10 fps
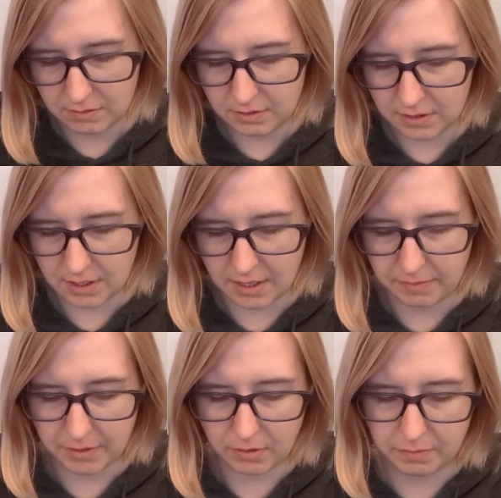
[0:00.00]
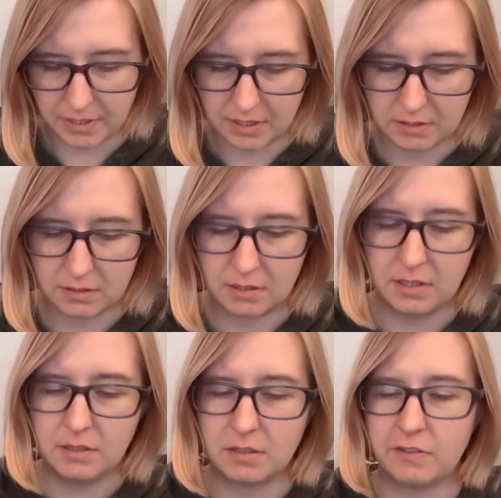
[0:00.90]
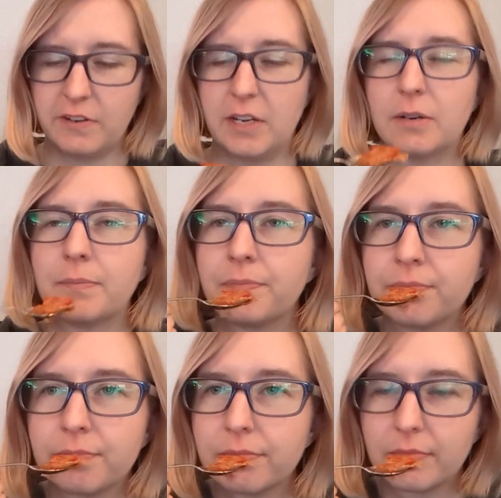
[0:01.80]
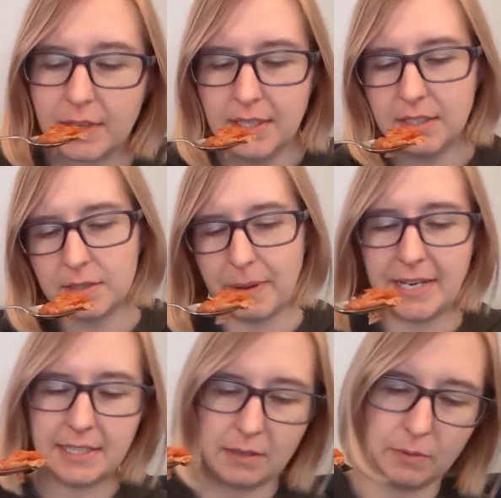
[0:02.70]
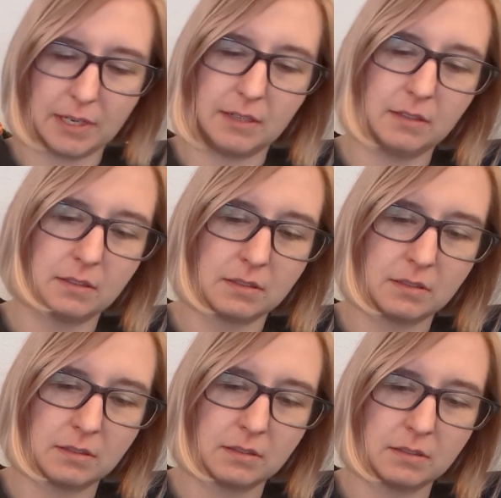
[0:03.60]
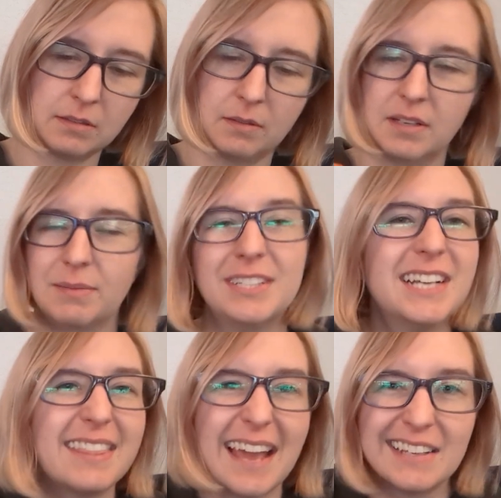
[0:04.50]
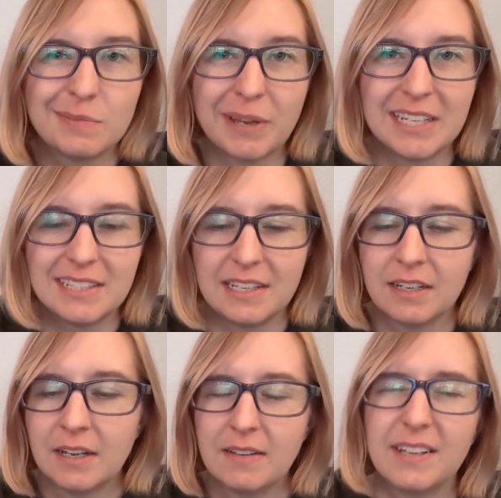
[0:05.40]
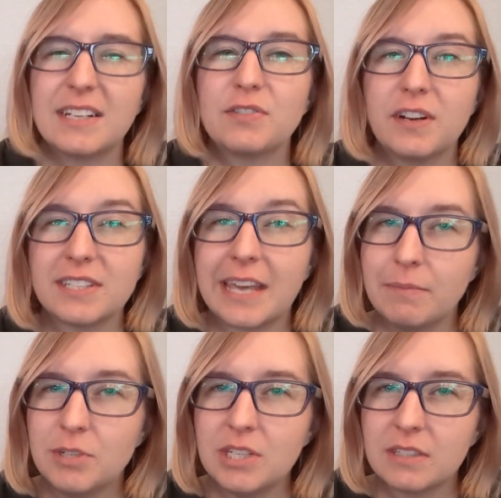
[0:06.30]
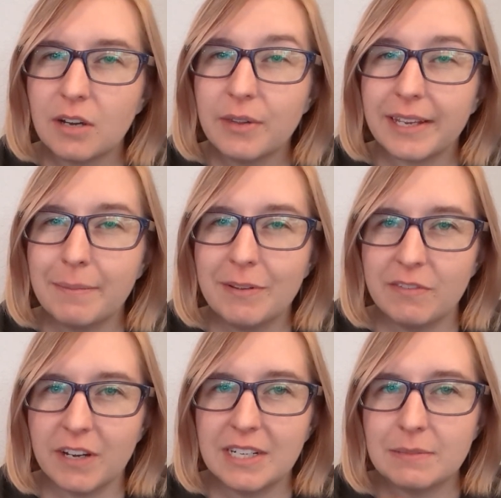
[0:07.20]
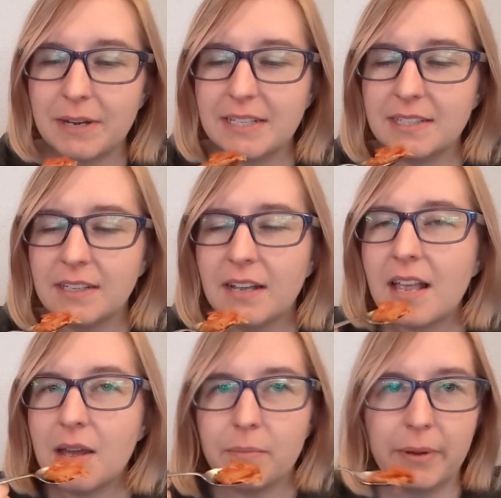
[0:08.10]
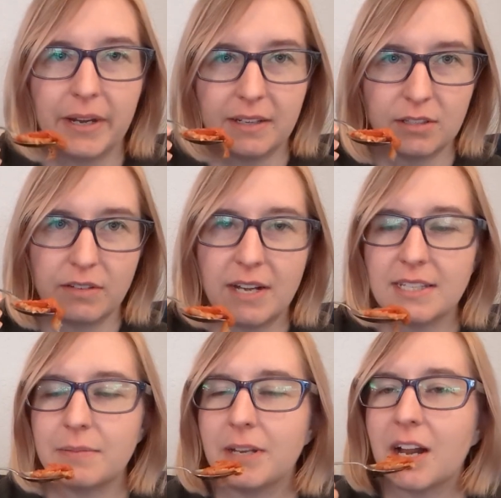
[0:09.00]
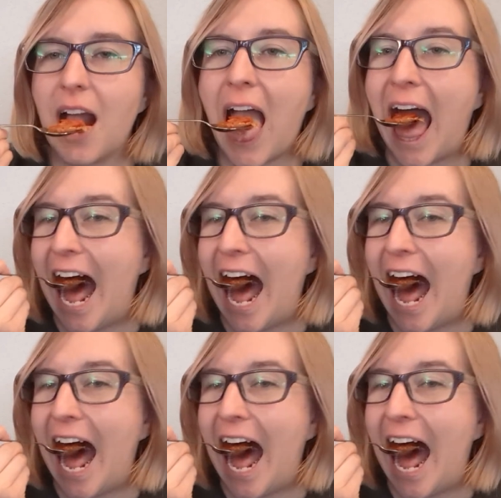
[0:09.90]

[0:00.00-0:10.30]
Let's get out a big old piece. It's good for you. This is a spicy one, but it's not that spicy. Like, as far as kimchis go, they can be very spicy, but so I've got some here.